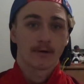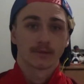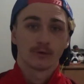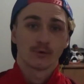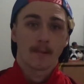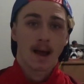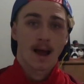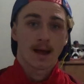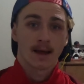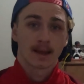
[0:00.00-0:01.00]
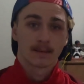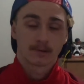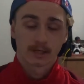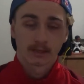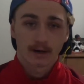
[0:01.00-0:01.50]
with you my
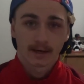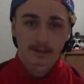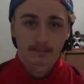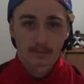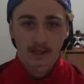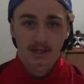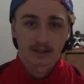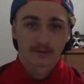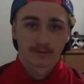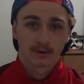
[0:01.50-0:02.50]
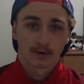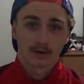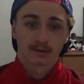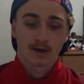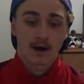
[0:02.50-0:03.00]
pre-race picks
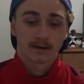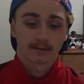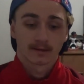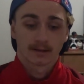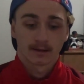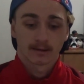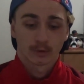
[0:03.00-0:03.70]
for Darlington,